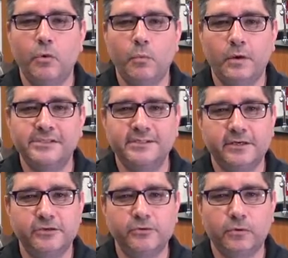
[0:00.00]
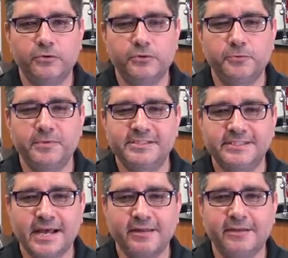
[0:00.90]
Once the control tube is
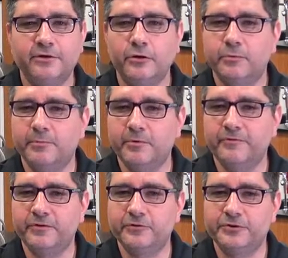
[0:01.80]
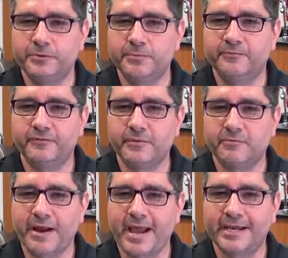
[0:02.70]
solid, remove your tube from the
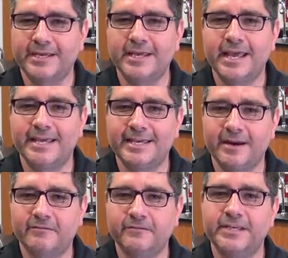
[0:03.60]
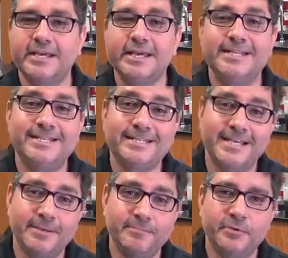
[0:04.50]
rack and carefully
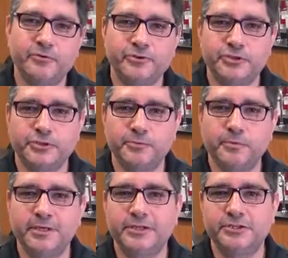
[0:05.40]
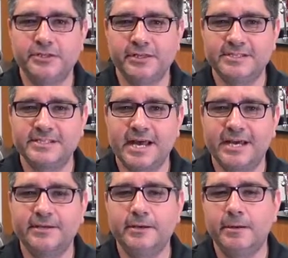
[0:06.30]
tip your tube to the
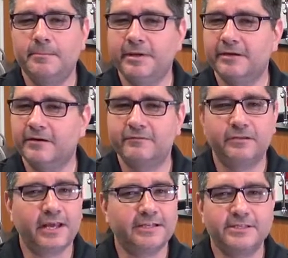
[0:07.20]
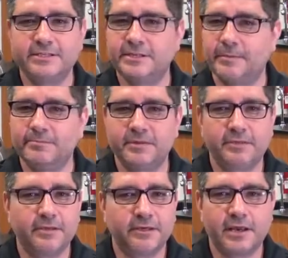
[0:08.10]
side, being careful not to dump
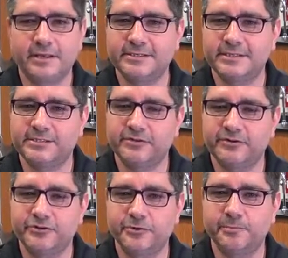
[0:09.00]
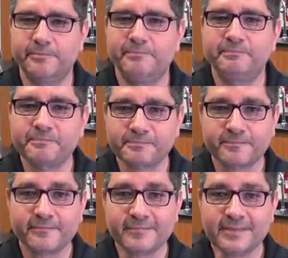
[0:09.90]
the contents of your tube.
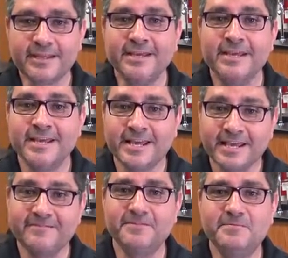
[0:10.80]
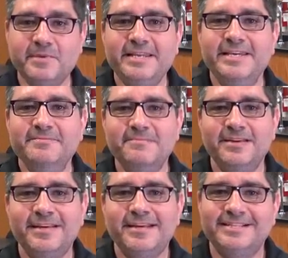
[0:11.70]
If the medium
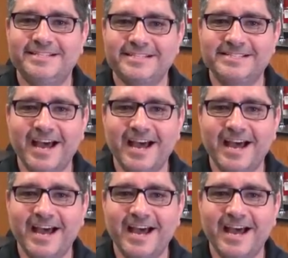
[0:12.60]
does